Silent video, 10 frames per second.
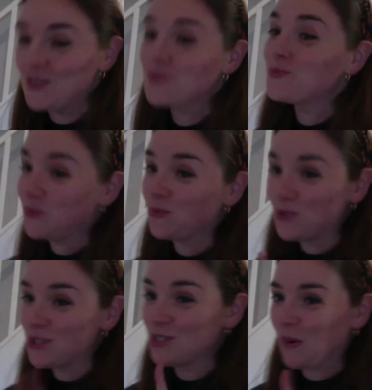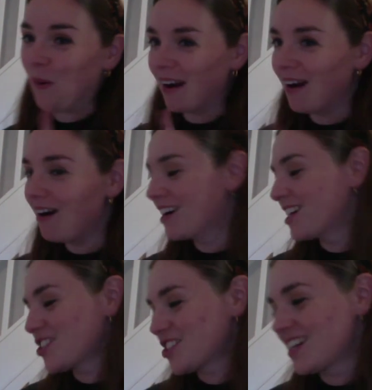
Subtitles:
which is quite harsh.